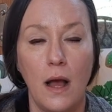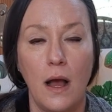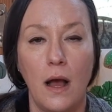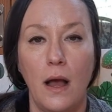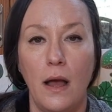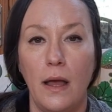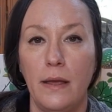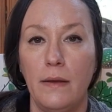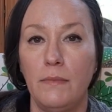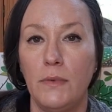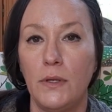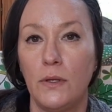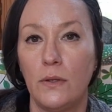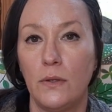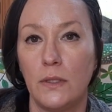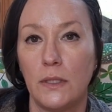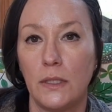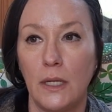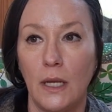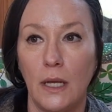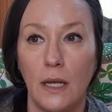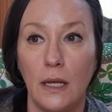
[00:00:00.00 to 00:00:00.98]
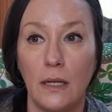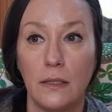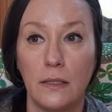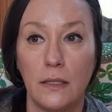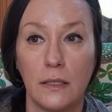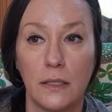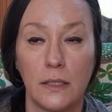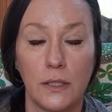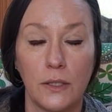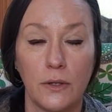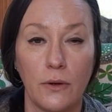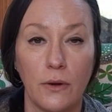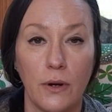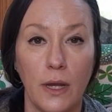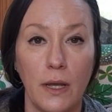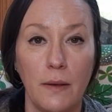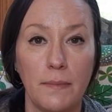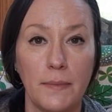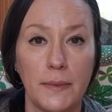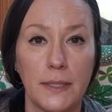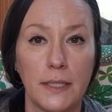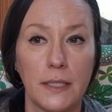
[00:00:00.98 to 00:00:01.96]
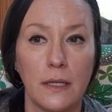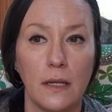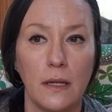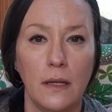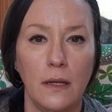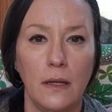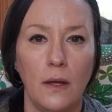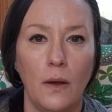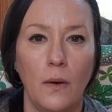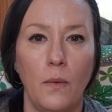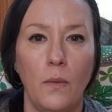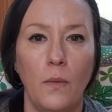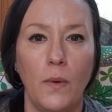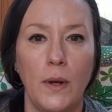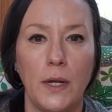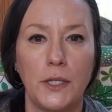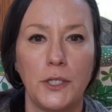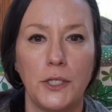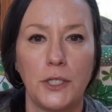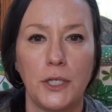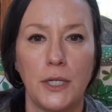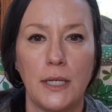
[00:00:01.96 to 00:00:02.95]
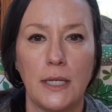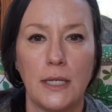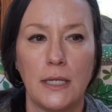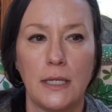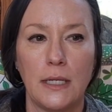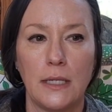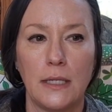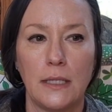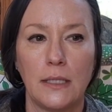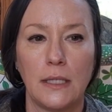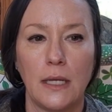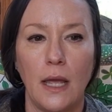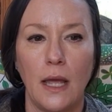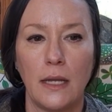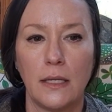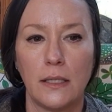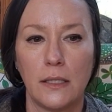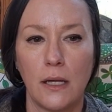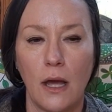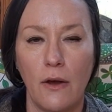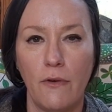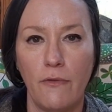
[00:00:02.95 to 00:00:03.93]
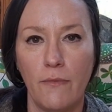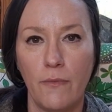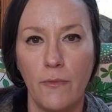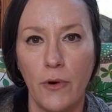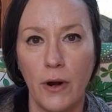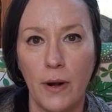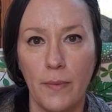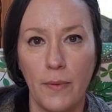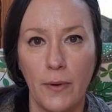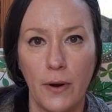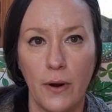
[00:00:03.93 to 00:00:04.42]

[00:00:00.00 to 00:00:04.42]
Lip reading: I am using Descript, which is a software